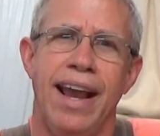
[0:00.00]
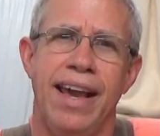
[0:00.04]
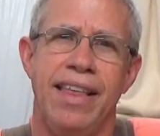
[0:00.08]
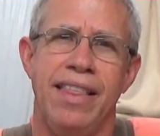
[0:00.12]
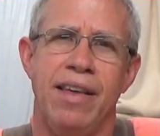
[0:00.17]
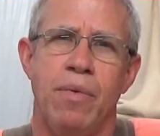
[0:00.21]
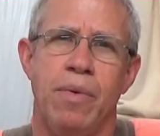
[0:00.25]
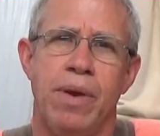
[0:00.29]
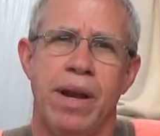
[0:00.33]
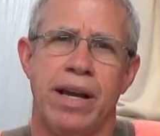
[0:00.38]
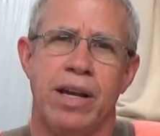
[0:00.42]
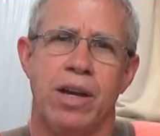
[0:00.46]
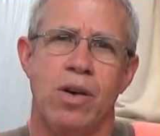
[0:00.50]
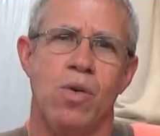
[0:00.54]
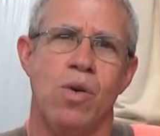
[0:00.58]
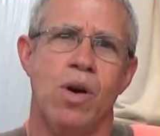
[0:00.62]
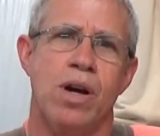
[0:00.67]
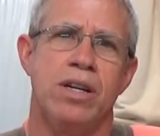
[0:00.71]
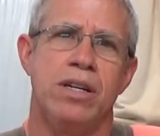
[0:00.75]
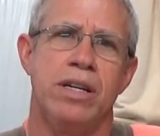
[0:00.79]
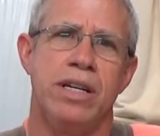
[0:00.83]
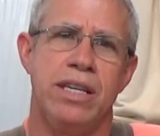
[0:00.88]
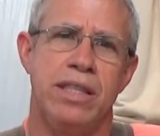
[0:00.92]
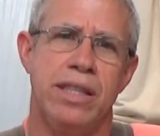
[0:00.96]
And then when I go
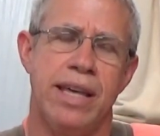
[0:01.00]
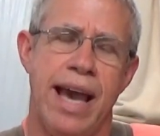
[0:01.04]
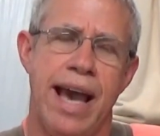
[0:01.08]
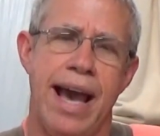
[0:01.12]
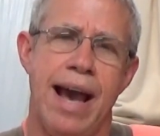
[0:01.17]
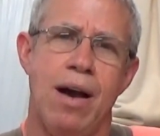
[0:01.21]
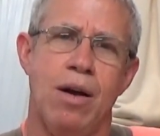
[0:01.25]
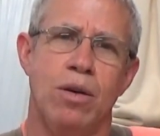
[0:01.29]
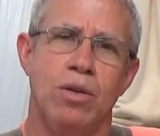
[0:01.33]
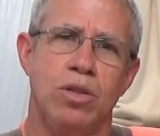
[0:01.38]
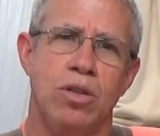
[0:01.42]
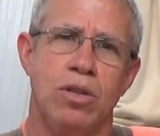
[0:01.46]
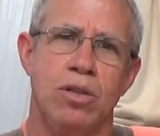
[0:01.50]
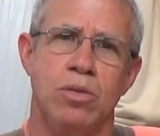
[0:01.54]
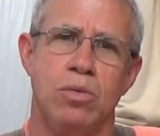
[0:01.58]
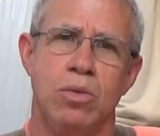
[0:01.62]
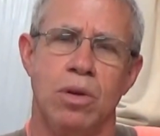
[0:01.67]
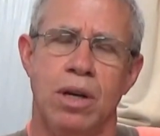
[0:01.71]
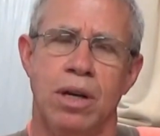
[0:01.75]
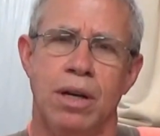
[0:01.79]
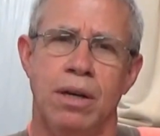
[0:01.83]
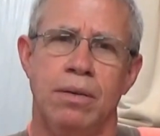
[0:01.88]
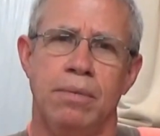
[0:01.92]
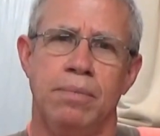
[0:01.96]
underneath the houses,
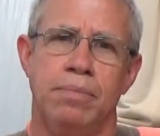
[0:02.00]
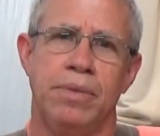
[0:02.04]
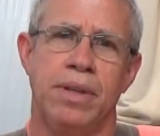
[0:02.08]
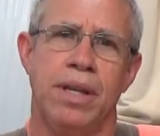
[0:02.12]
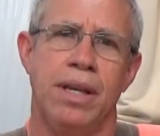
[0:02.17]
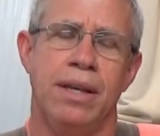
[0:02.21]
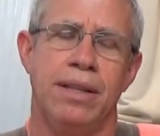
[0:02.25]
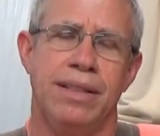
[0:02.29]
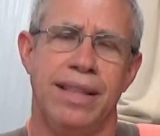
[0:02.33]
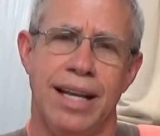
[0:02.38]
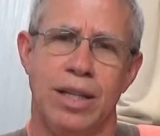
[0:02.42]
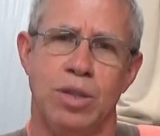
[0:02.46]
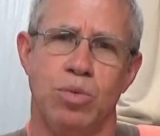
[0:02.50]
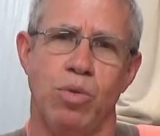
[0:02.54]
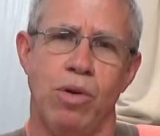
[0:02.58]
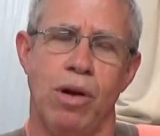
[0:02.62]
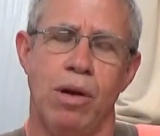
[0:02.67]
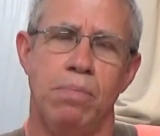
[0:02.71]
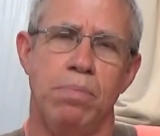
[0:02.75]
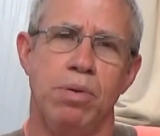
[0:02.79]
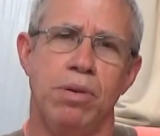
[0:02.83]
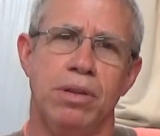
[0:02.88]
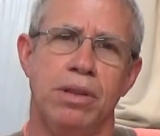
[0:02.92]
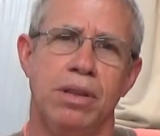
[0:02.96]
that's where
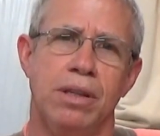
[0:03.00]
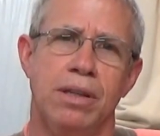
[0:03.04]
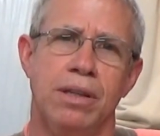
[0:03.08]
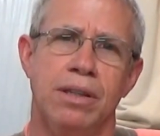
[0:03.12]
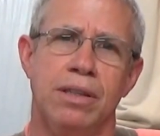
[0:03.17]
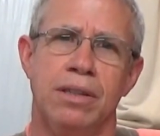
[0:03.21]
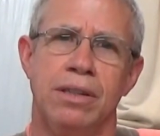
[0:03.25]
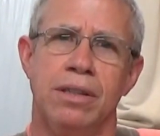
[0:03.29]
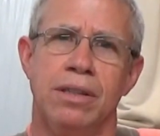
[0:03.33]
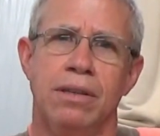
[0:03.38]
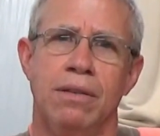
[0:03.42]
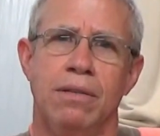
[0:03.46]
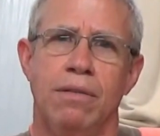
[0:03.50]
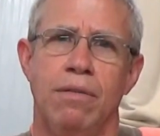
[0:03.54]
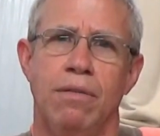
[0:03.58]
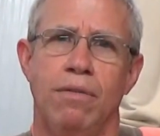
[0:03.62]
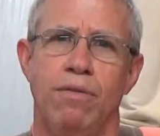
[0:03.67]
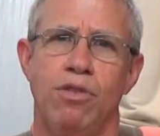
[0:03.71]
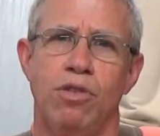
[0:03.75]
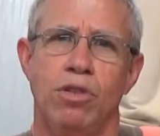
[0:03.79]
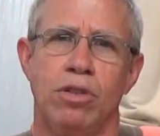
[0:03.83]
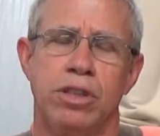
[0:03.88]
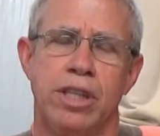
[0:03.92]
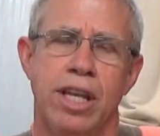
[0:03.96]
I'll put the
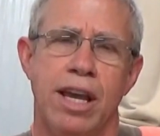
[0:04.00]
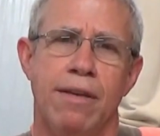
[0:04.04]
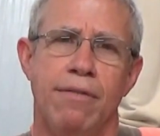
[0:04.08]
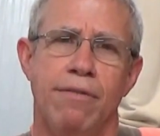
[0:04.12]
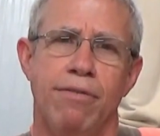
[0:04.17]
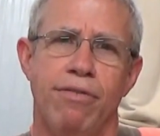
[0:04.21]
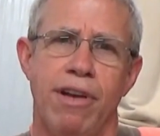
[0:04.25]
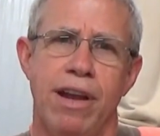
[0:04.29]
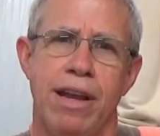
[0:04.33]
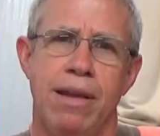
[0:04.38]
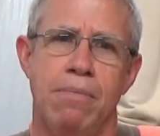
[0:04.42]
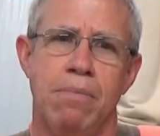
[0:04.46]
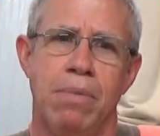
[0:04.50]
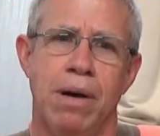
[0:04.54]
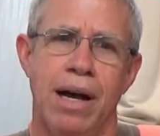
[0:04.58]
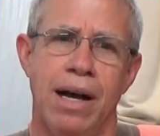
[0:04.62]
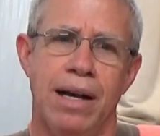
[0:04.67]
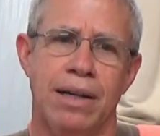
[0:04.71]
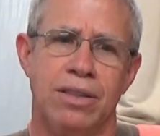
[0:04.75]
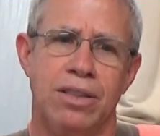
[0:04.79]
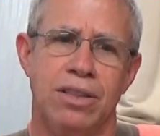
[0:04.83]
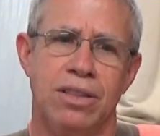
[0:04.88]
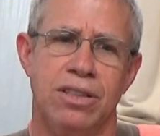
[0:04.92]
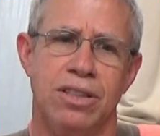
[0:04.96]
full 10-frame
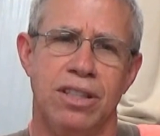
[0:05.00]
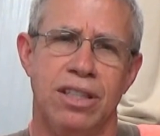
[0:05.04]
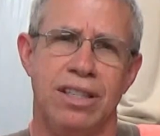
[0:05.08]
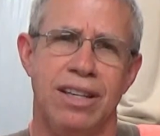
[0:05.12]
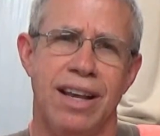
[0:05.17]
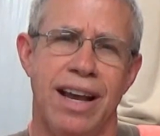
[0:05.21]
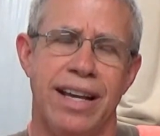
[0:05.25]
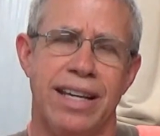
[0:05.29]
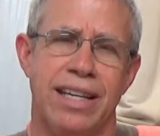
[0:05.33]
boxes.